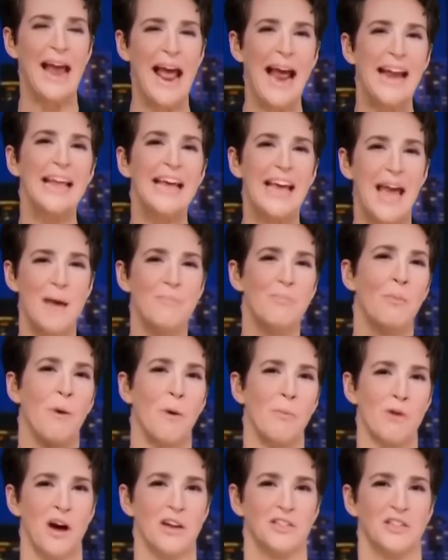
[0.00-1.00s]
any
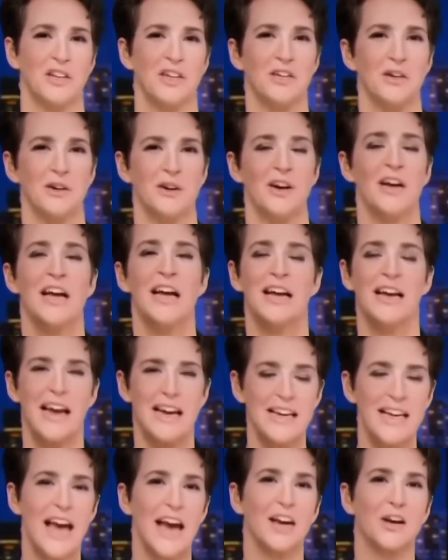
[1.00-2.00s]
capable prosecutor
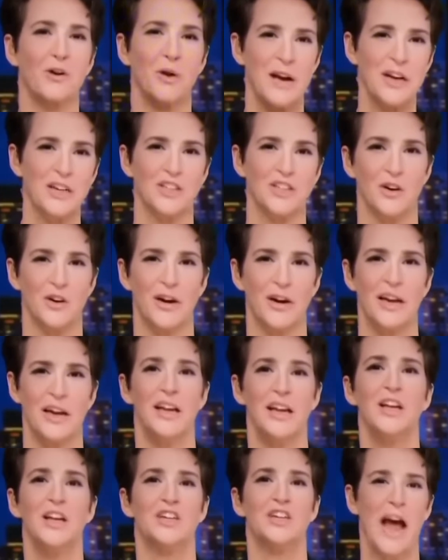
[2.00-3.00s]
can get a grand jury
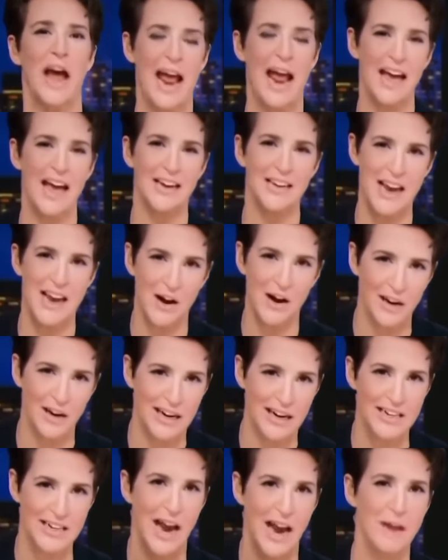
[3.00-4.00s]
to hand down
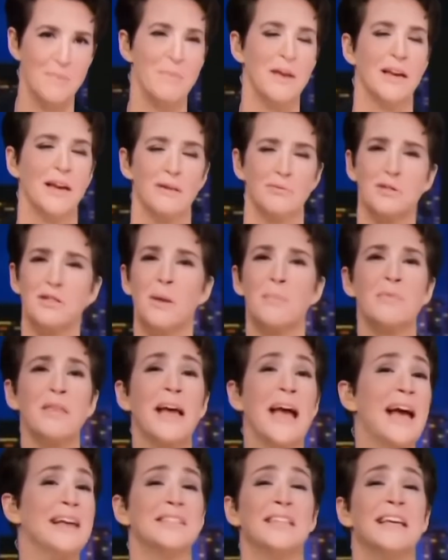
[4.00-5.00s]
an indictment of
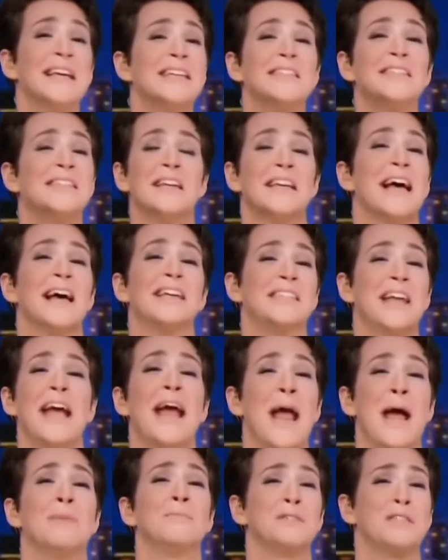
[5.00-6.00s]
something as innocent as a ham